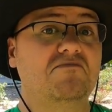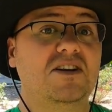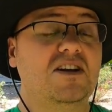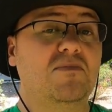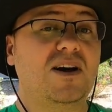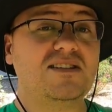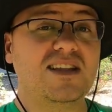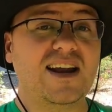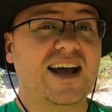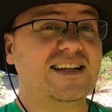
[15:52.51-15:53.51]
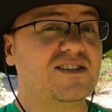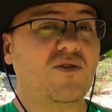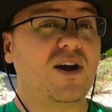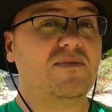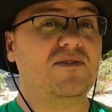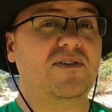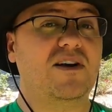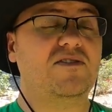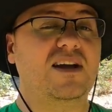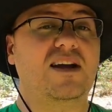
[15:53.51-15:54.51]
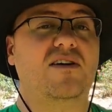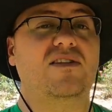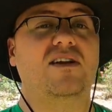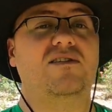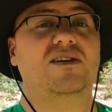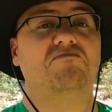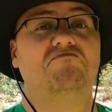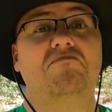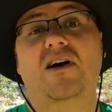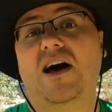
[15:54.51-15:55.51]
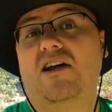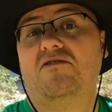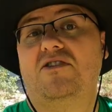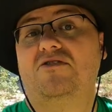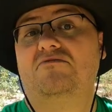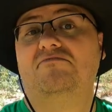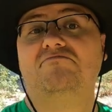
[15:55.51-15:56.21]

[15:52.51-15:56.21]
in a deposit that hasn't quite been found yet out in that area. I don't know.